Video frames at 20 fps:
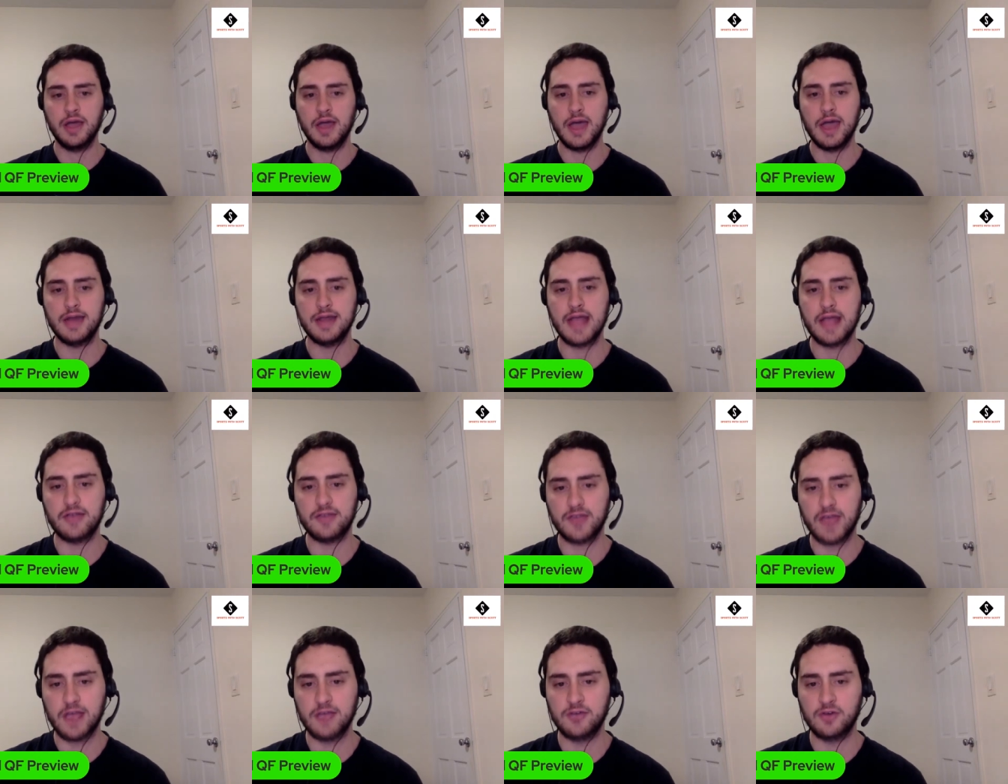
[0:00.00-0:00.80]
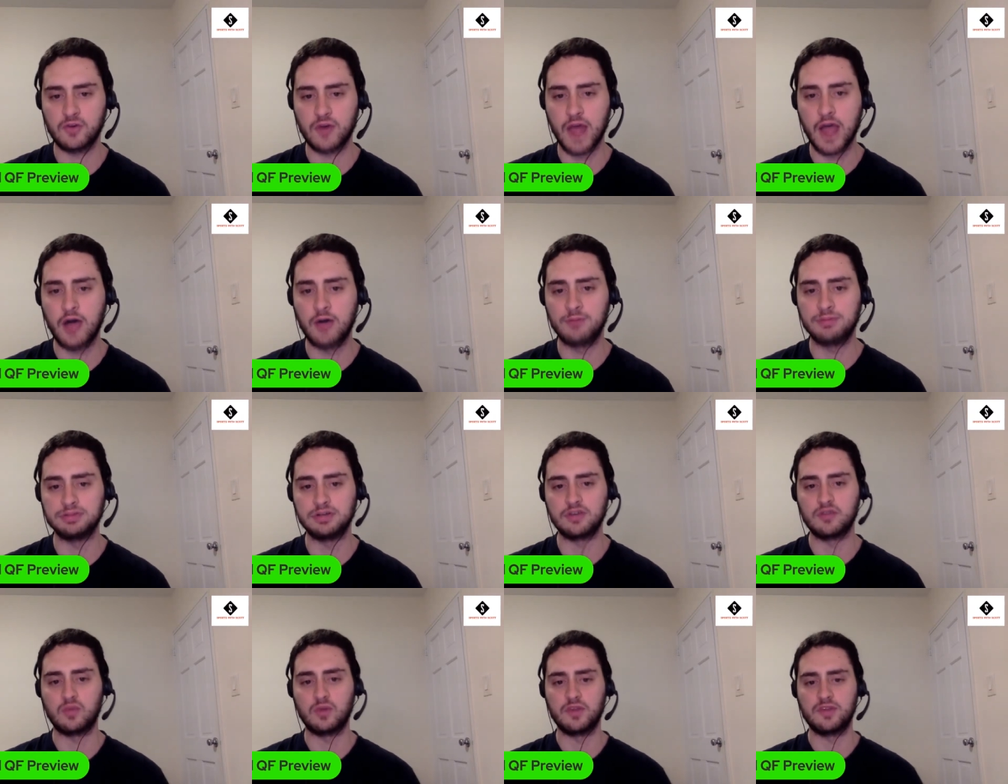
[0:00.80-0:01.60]
and Gasquet is around
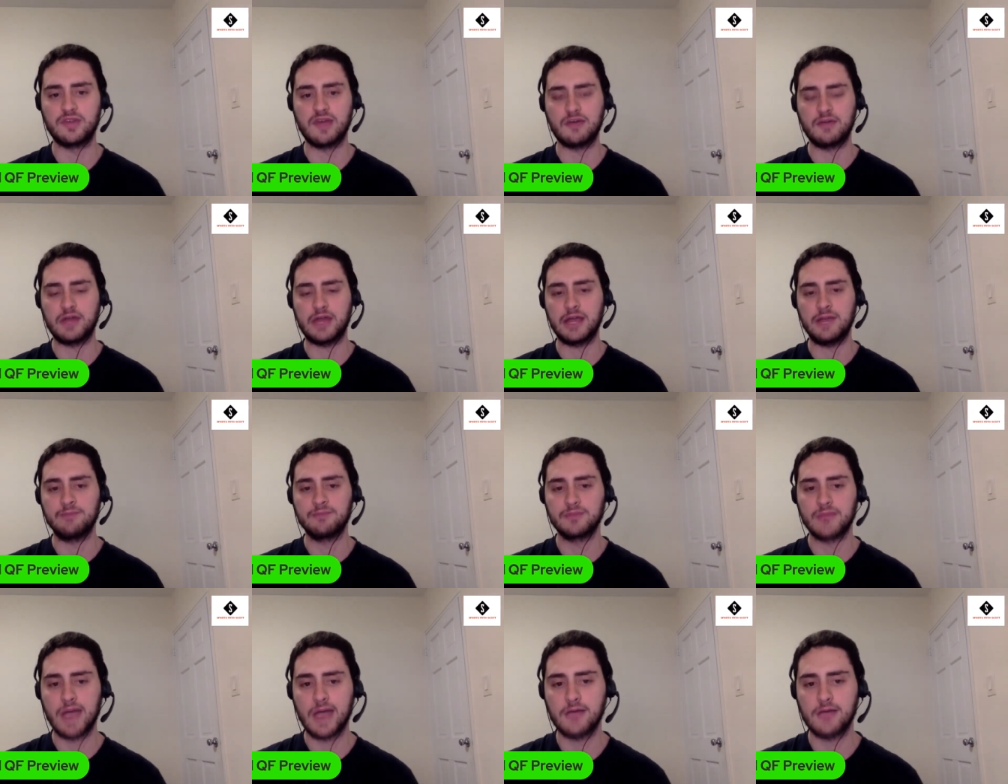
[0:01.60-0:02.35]
plus 170.